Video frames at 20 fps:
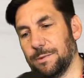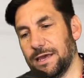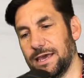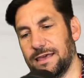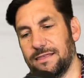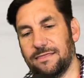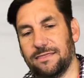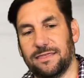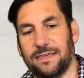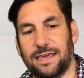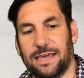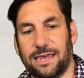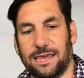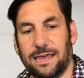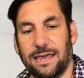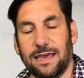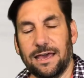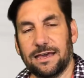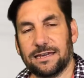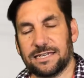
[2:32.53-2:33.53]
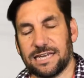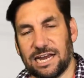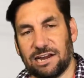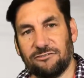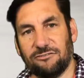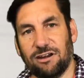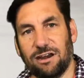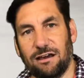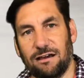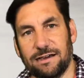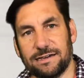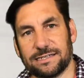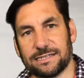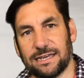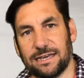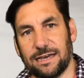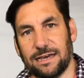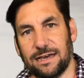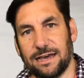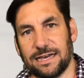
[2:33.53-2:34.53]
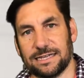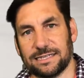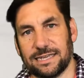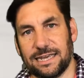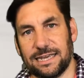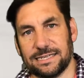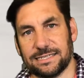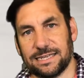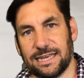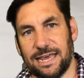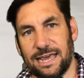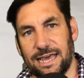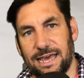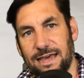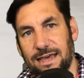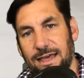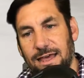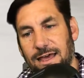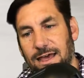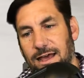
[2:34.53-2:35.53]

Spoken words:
But in the Tegra-Lite, as it is here,